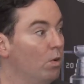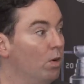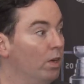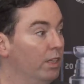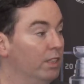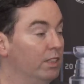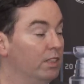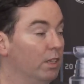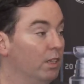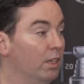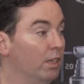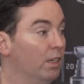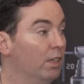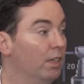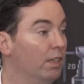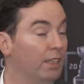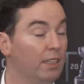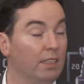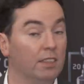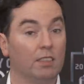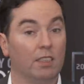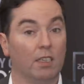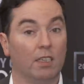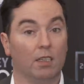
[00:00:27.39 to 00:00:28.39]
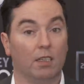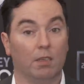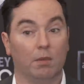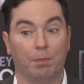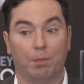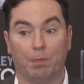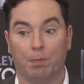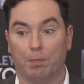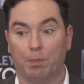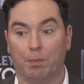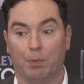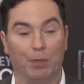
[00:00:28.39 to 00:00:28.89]
the year. Well, he's a
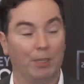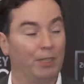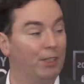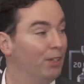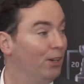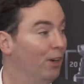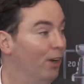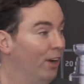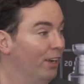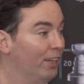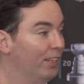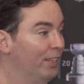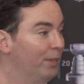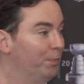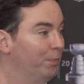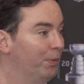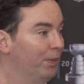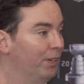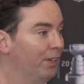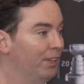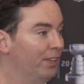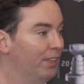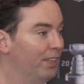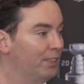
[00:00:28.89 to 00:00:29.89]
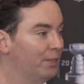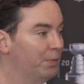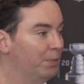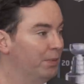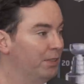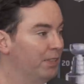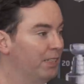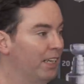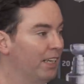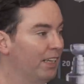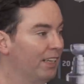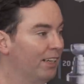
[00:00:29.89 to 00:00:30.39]
pretty good hockey player that's
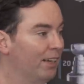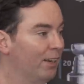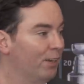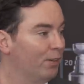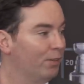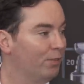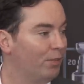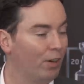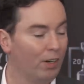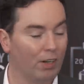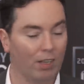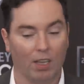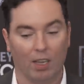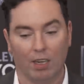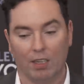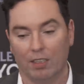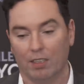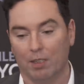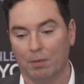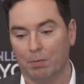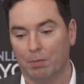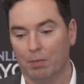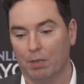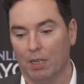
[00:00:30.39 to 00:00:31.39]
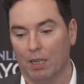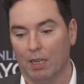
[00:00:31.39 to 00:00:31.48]
been taken out of our lineup.